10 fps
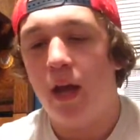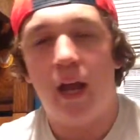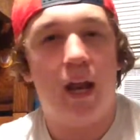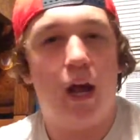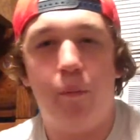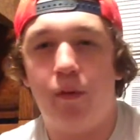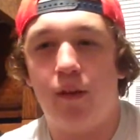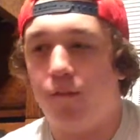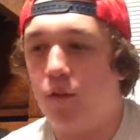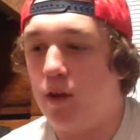It helps
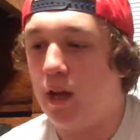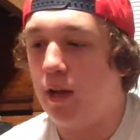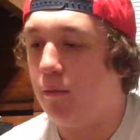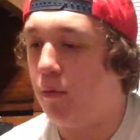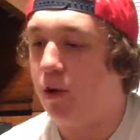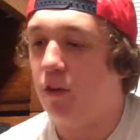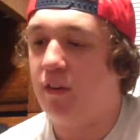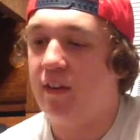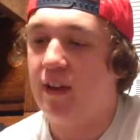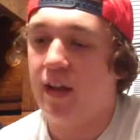if you need them on your
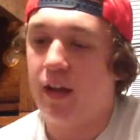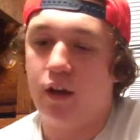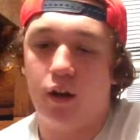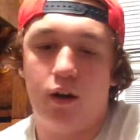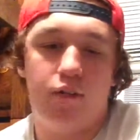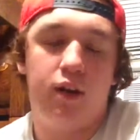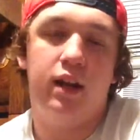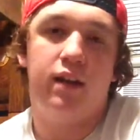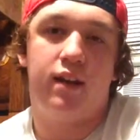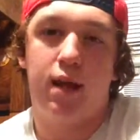stick or if you
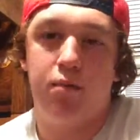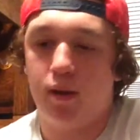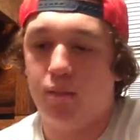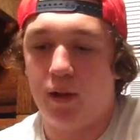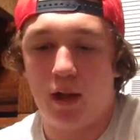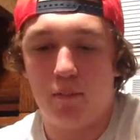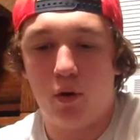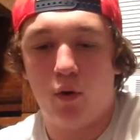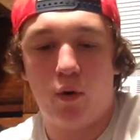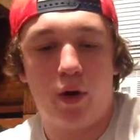need to tape something up
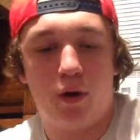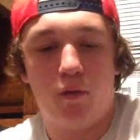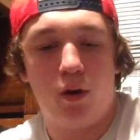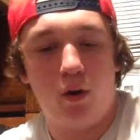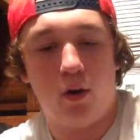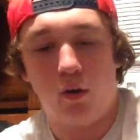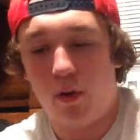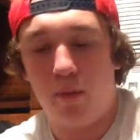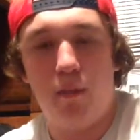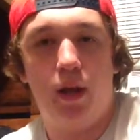real quick on one of your
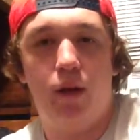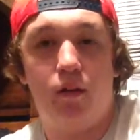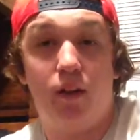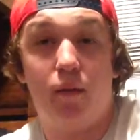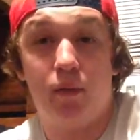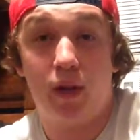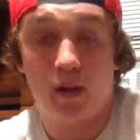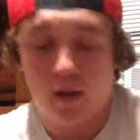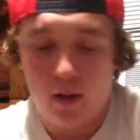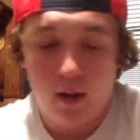equipment or something.
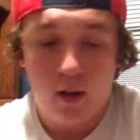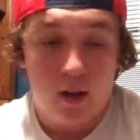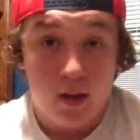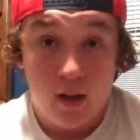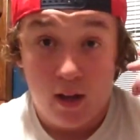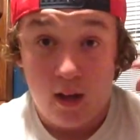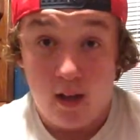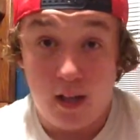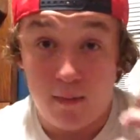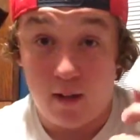
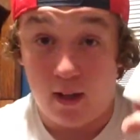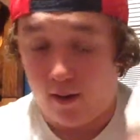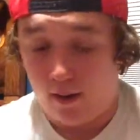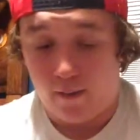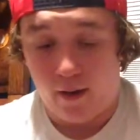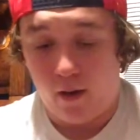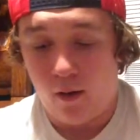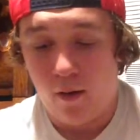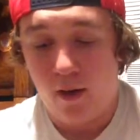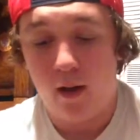Keep this in there.
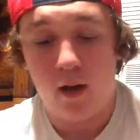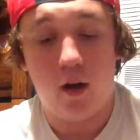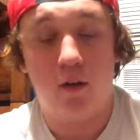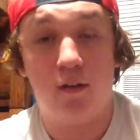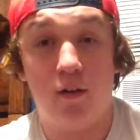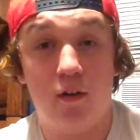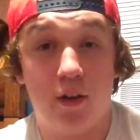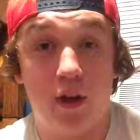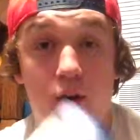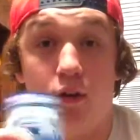Also
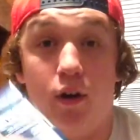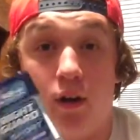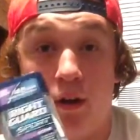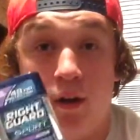deodorant.